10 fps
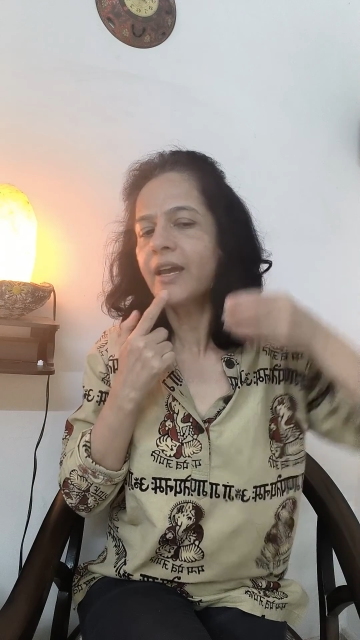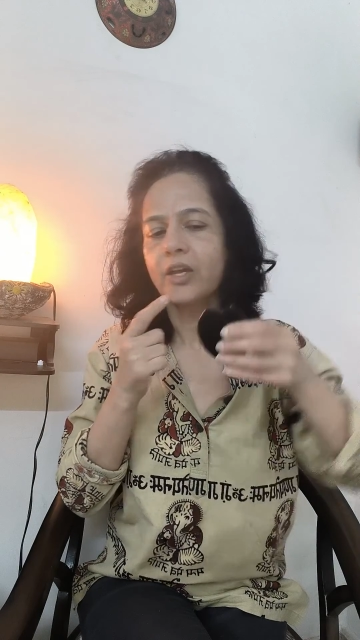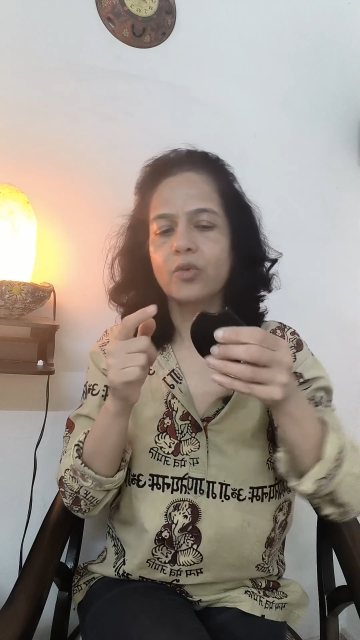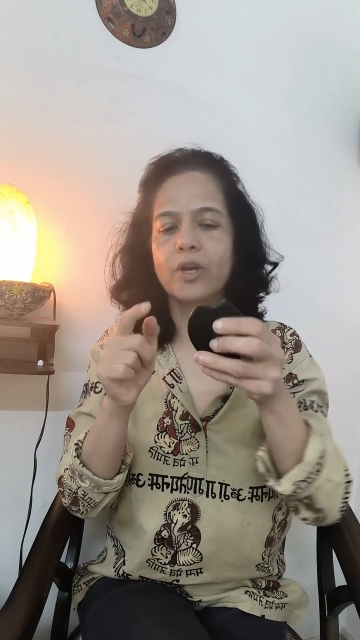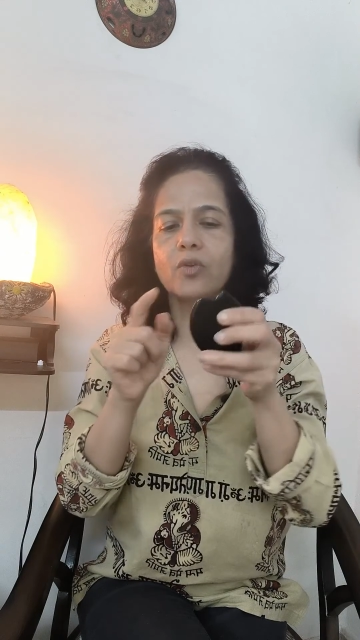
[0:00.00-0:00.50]

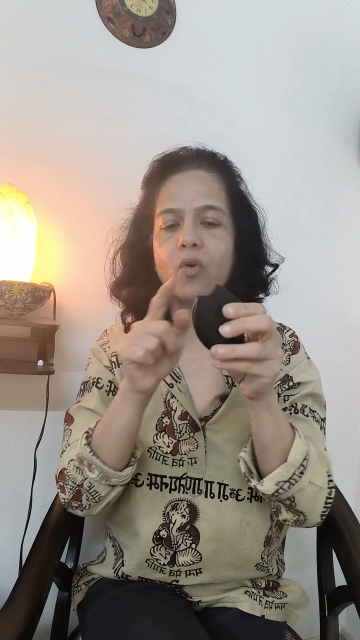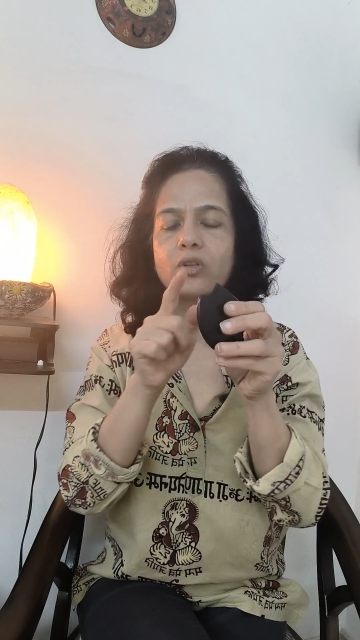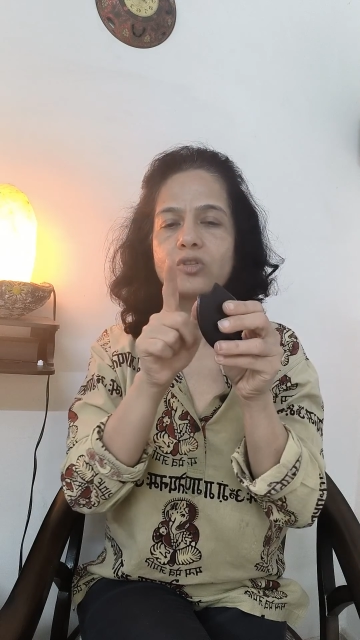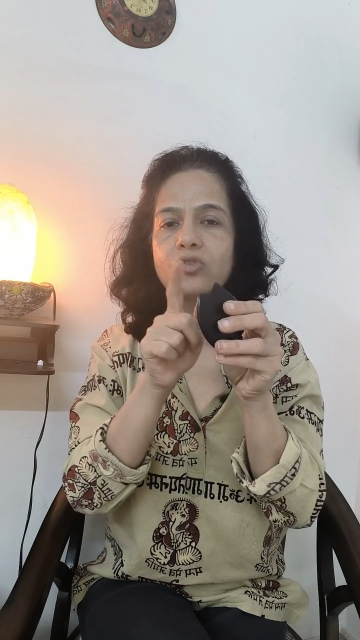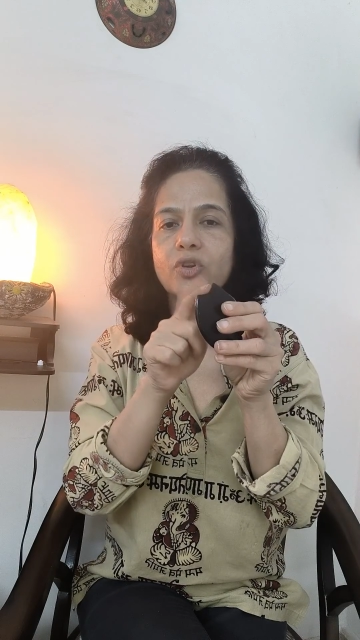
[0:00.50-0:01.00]
You can
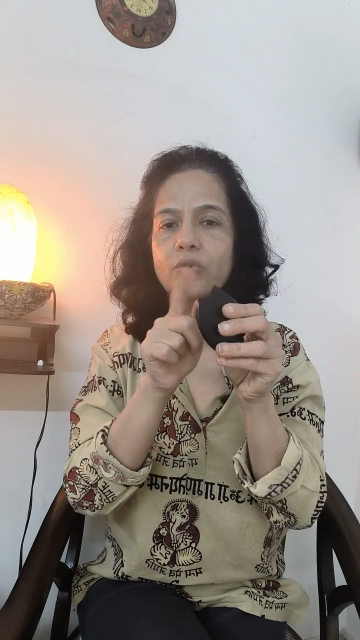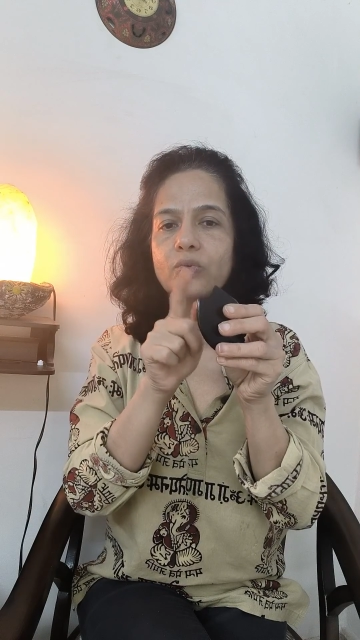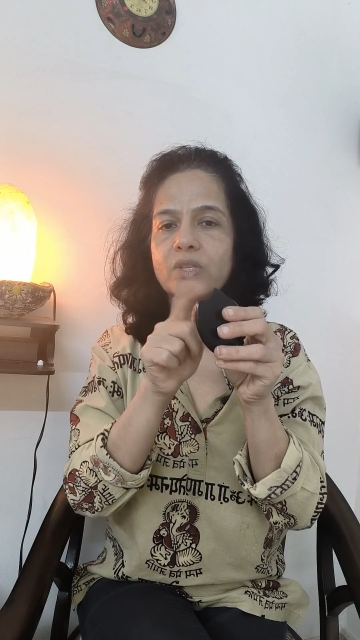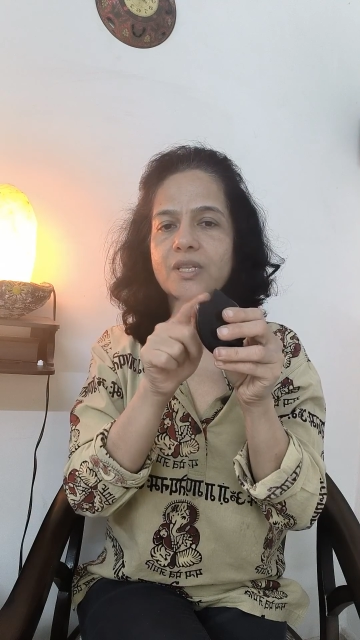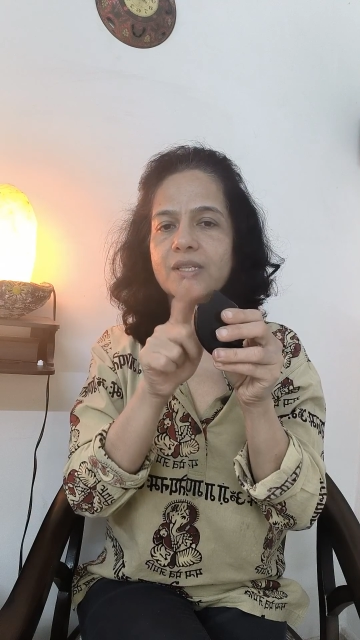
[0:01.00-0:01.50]
also
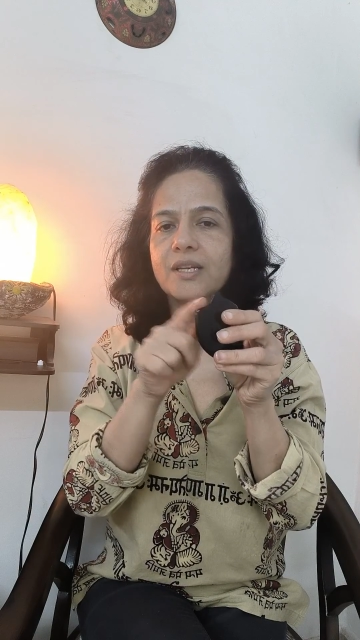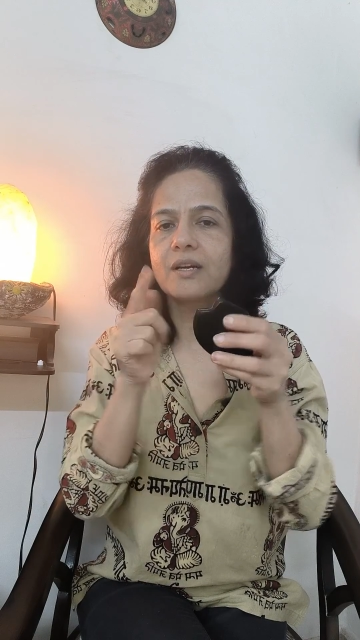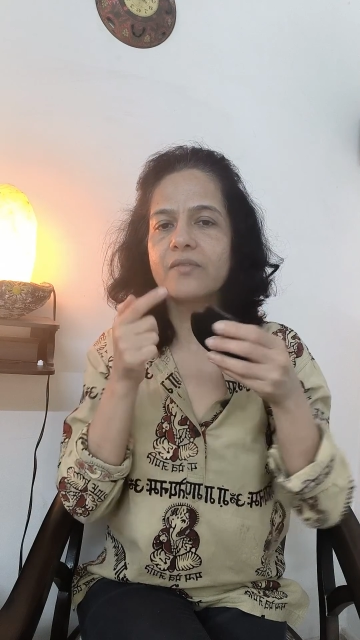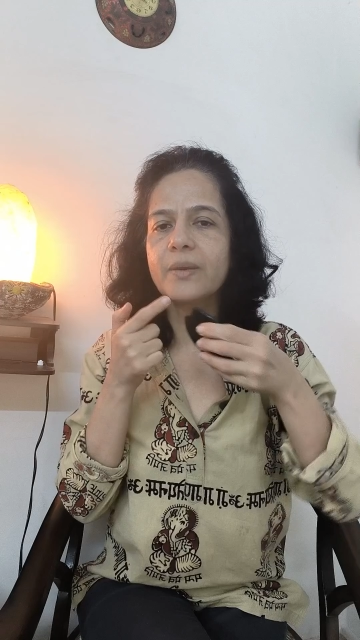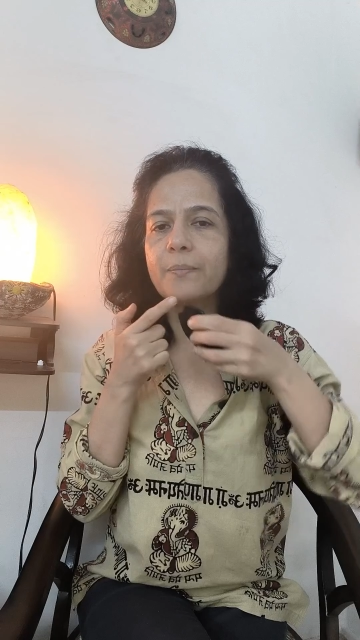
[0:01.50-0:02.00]
use this
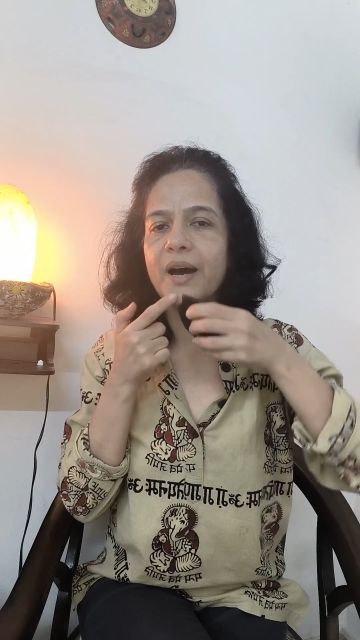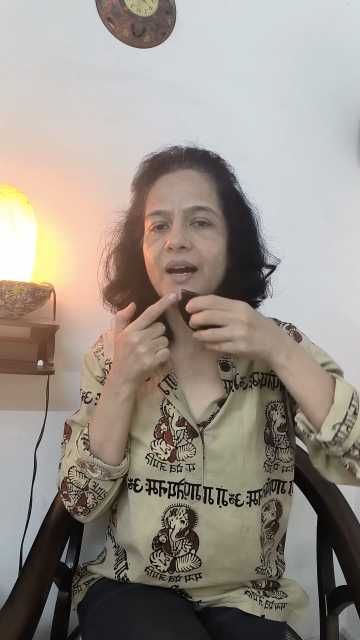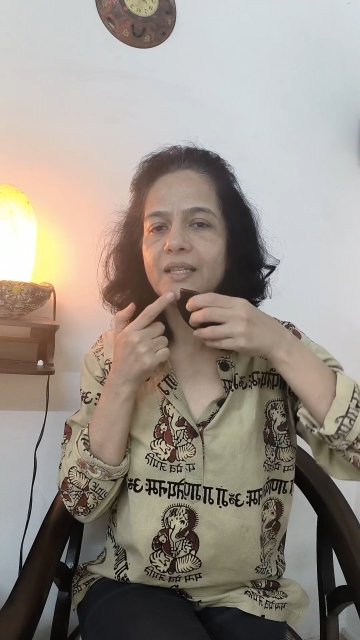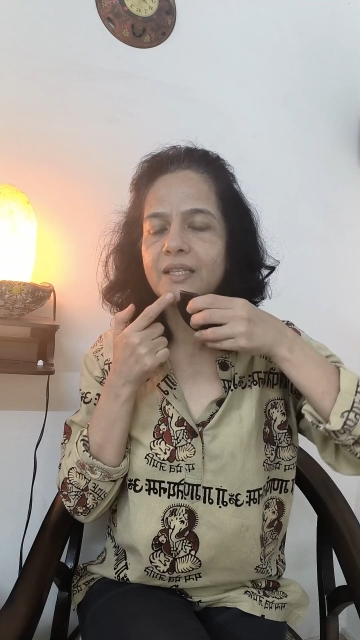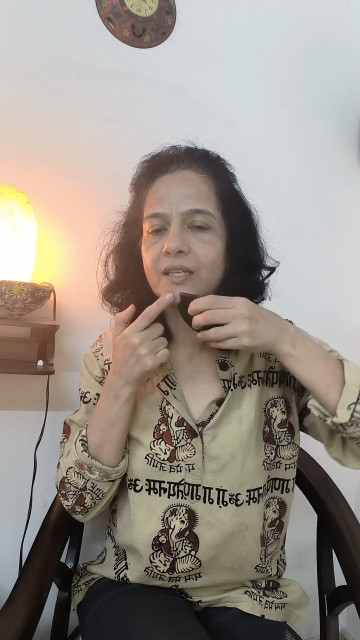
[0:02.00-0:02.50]
curvy
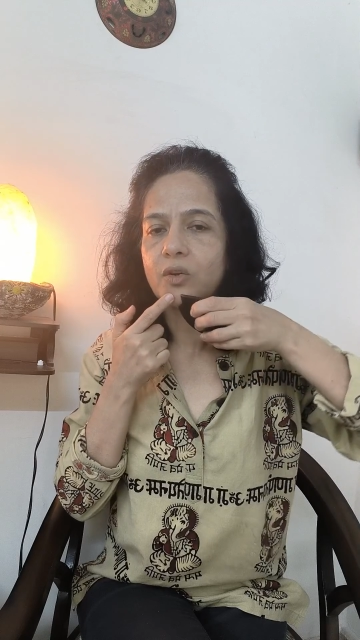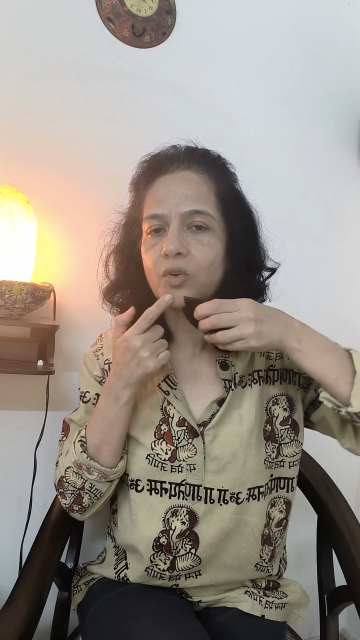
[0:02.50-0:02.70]
part,